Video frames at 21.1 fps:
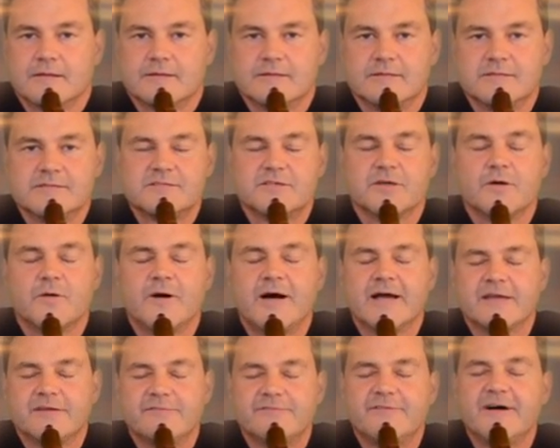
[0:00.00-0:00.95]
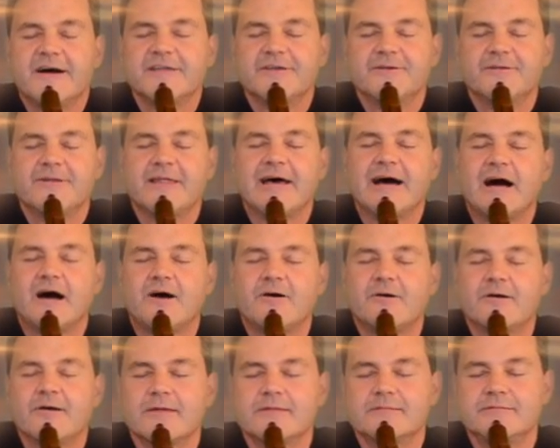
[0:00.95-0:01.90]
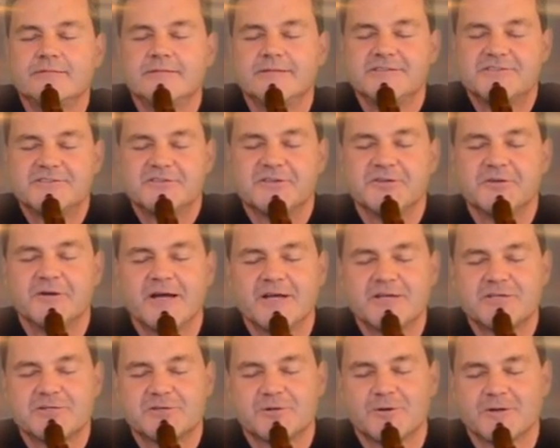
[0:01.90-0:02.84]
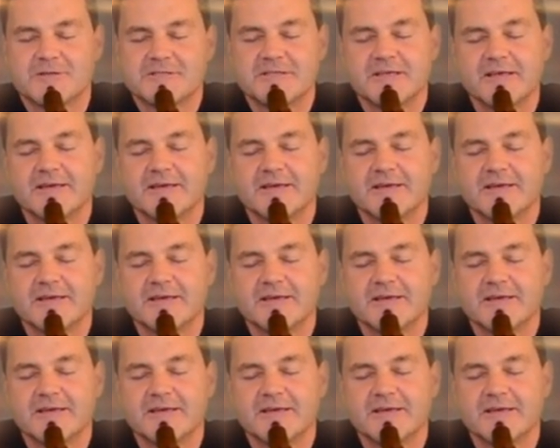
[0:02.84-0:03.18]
And so I invite you now into a short